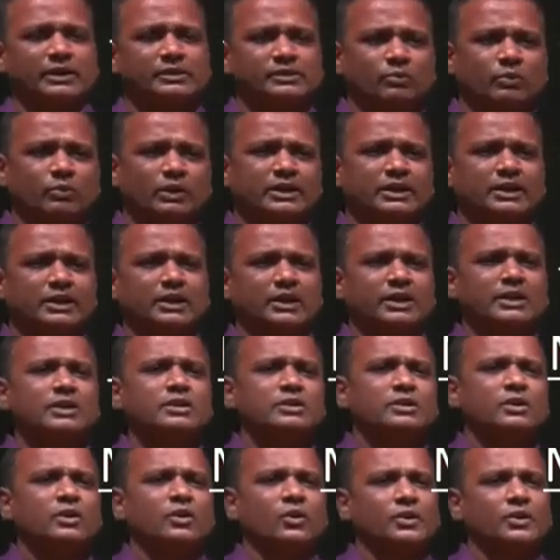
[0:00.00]
So vertical and
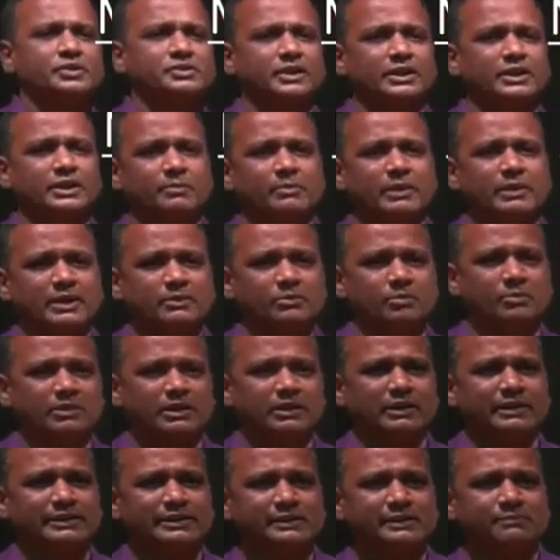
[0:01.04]
horizontal bending moment
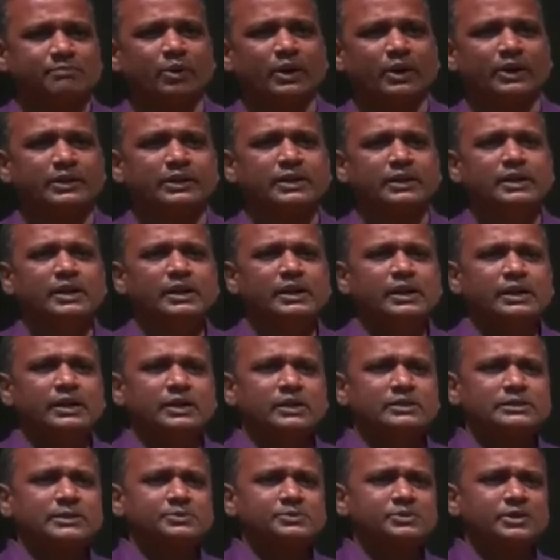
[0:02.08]
at this point. Now
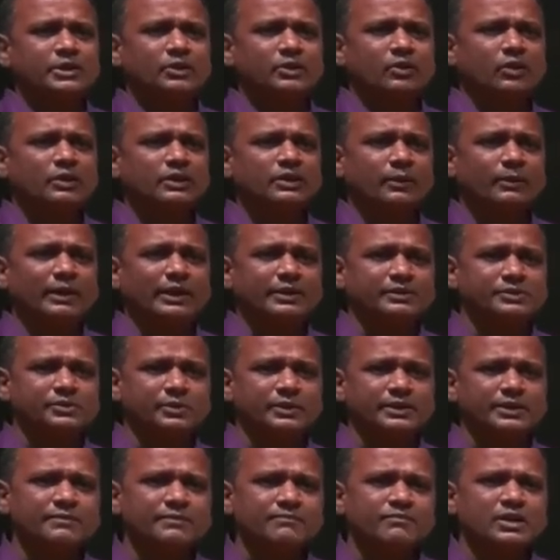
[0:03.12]
substituting all the values over
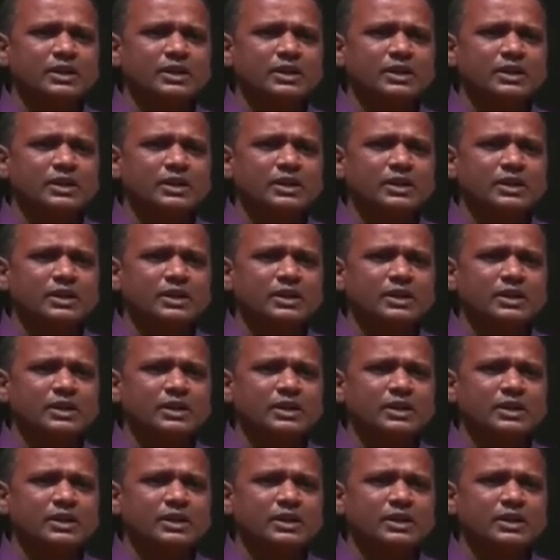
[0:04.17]
here.